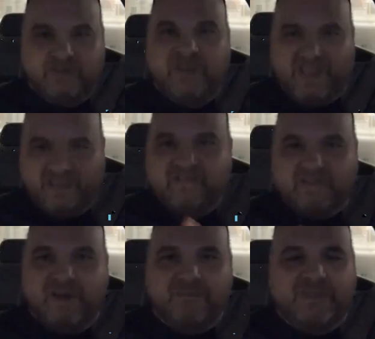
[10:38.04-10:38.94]
yeah,
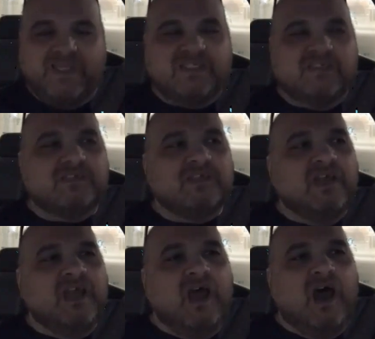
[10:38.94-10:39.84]
cut pieces.
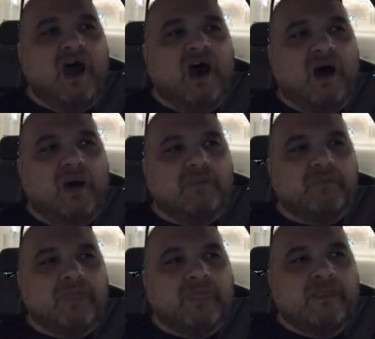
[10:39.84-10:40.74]
Um,
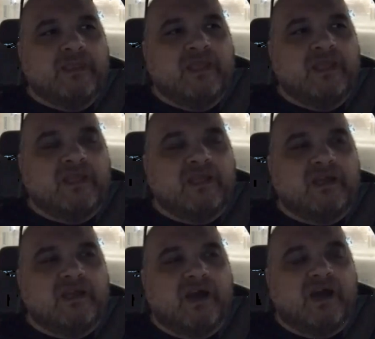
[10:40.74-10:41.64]

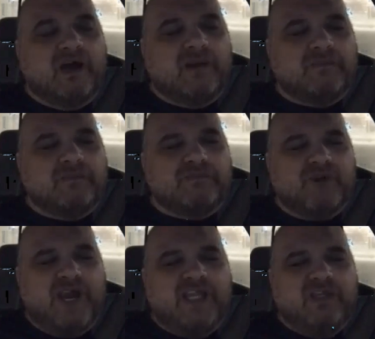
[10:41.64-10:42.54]
uh,
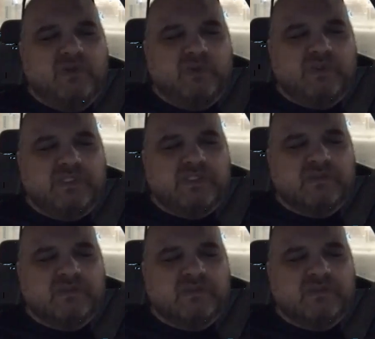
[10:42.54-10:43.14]
Brian Noons